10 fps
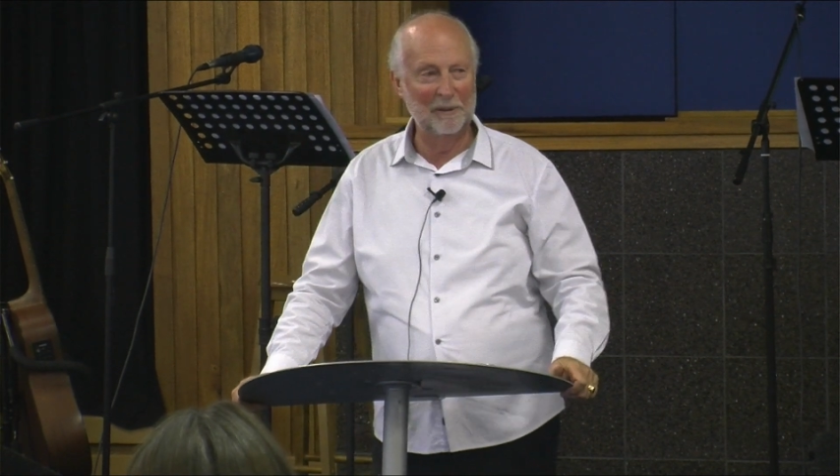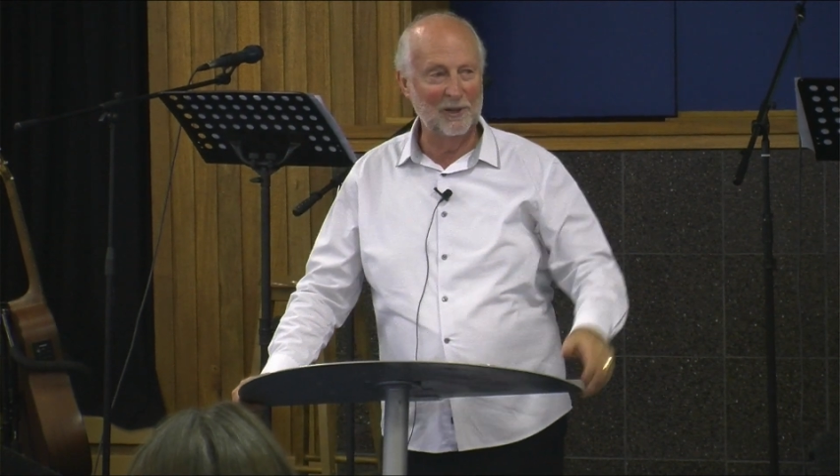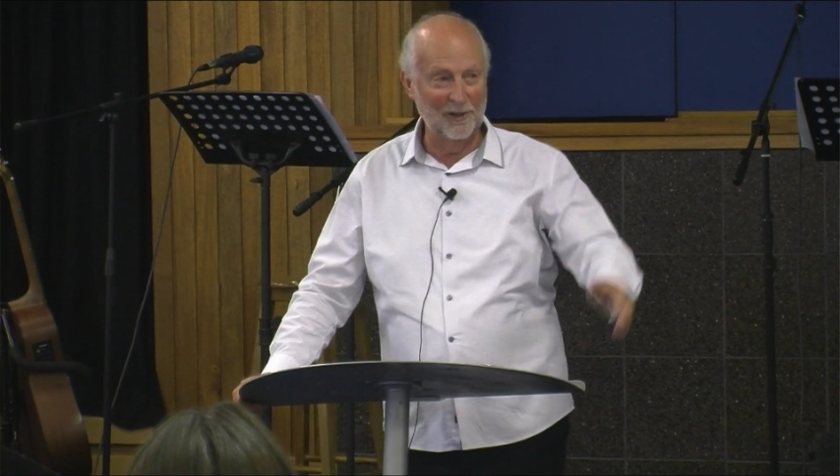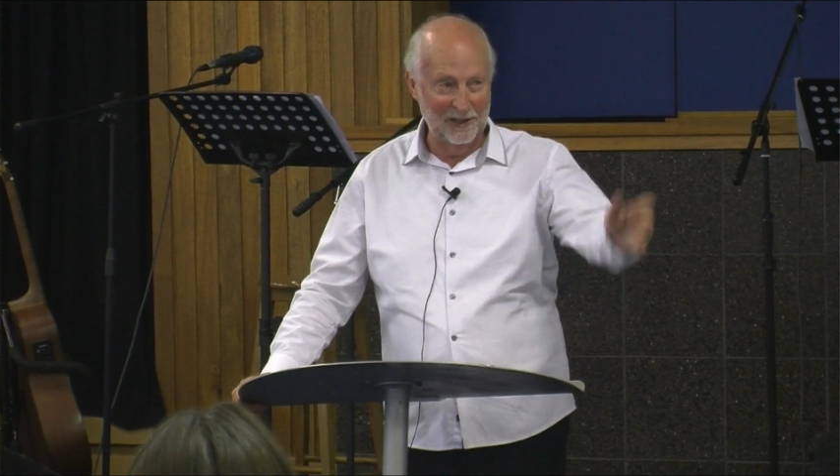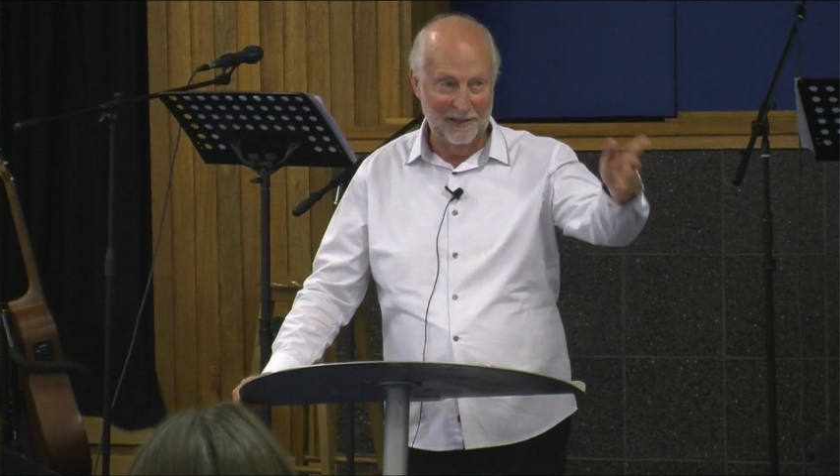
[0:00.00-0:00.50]
But
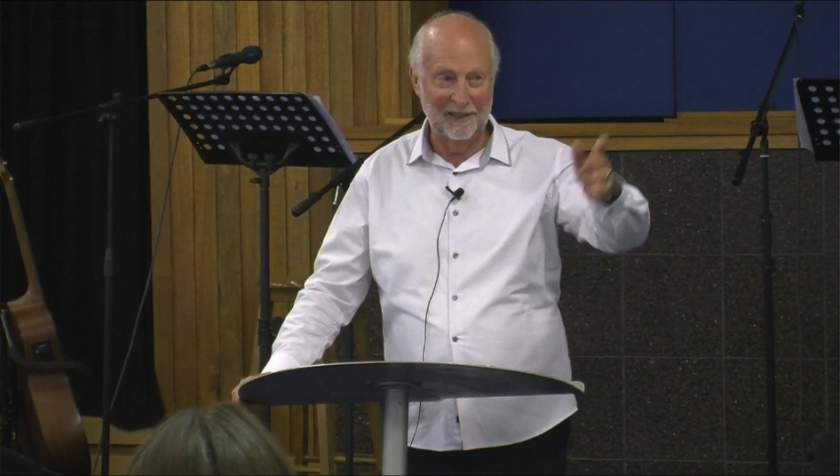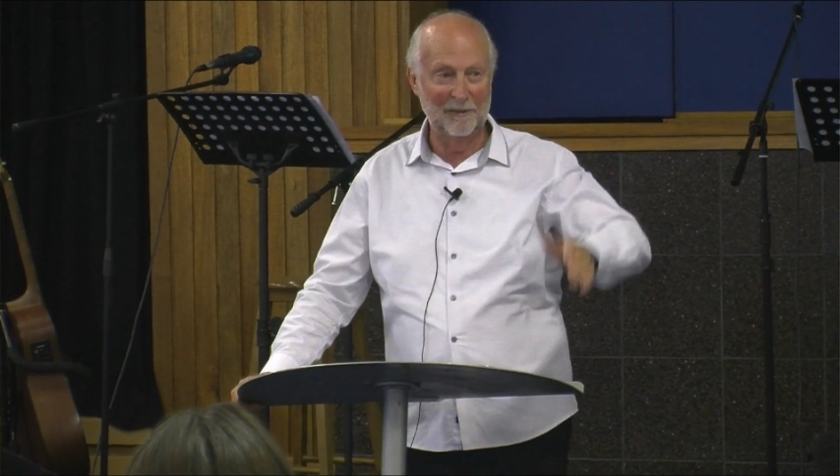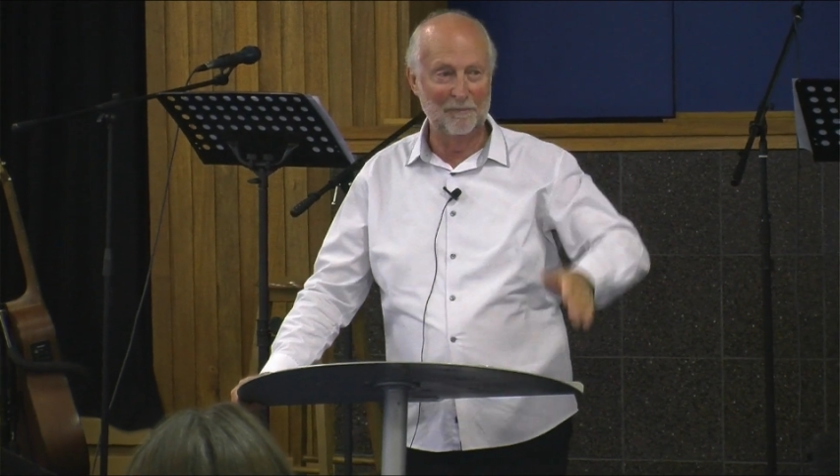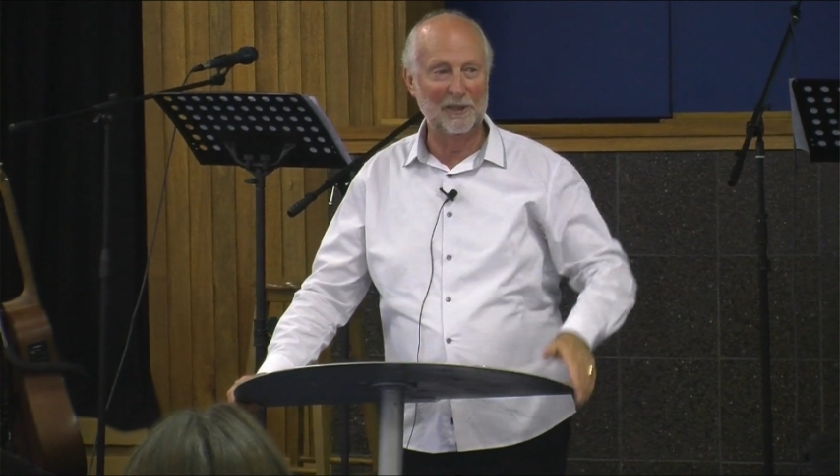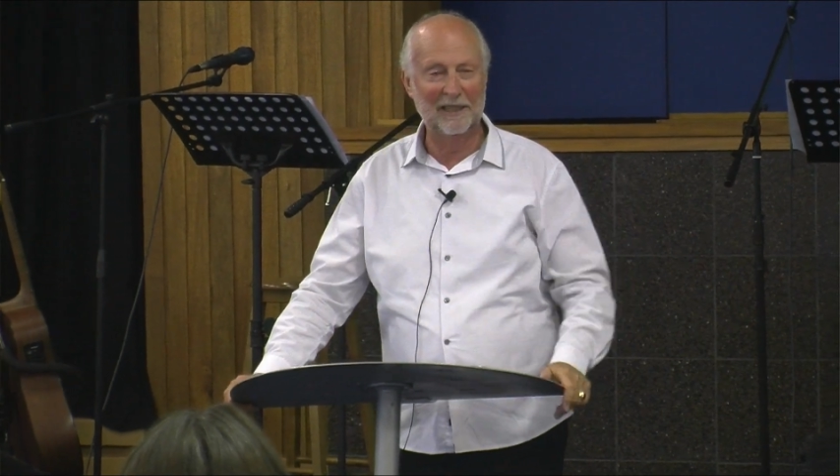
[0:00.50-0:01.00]
Tonya does
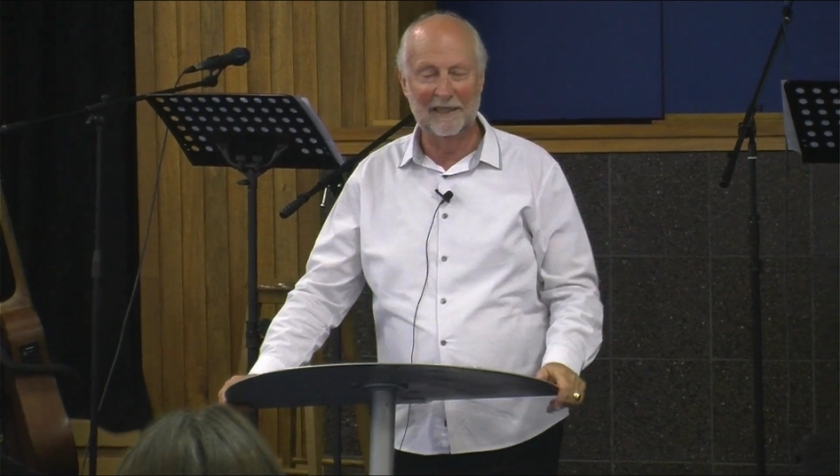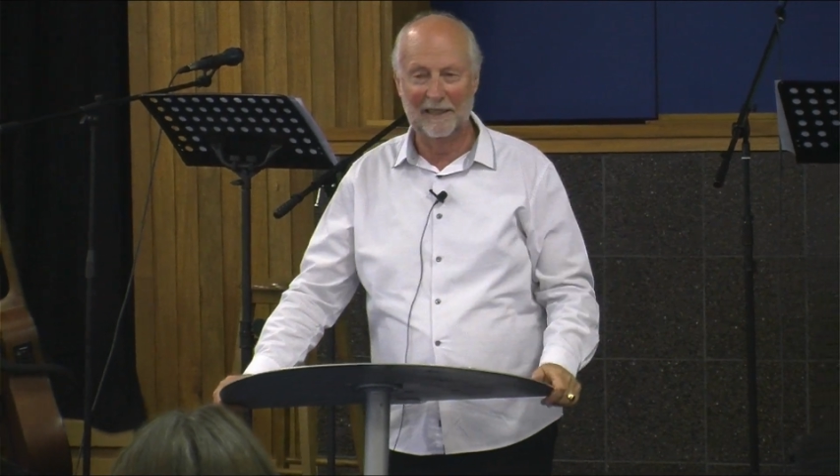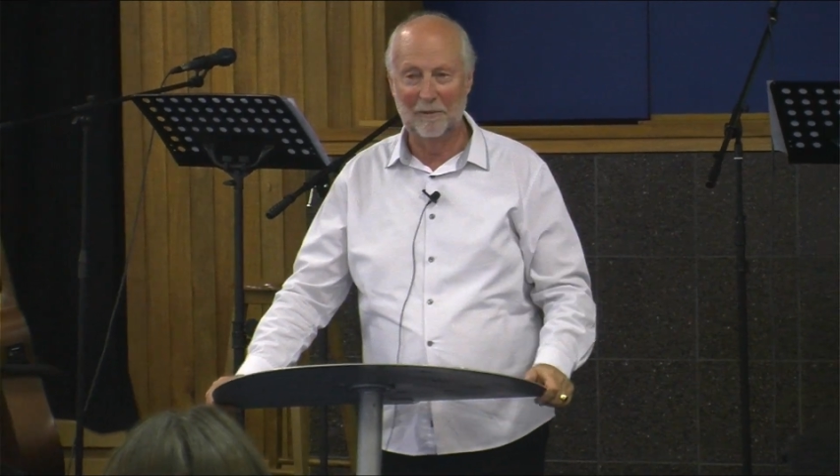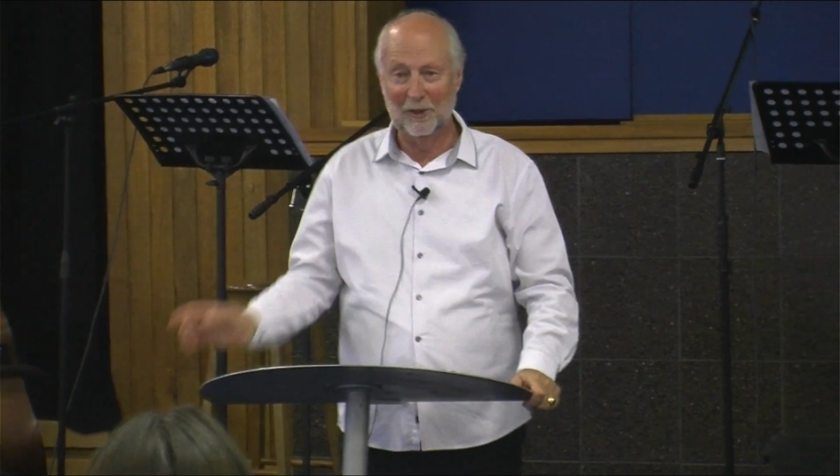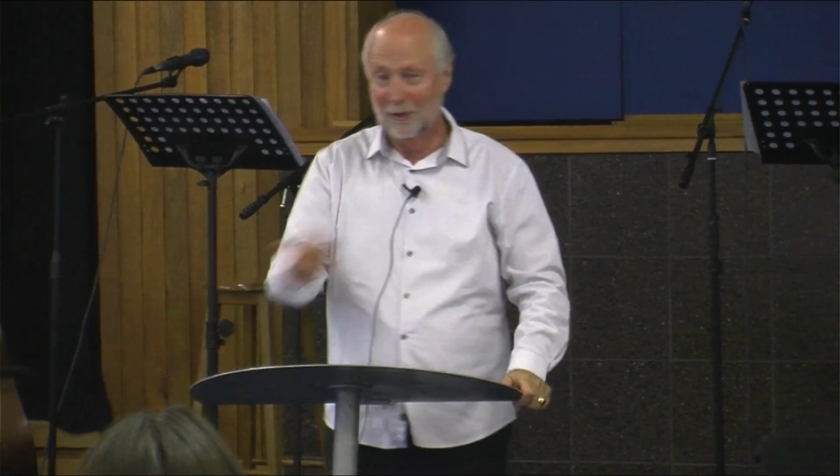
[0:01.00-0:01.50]
it particularly well.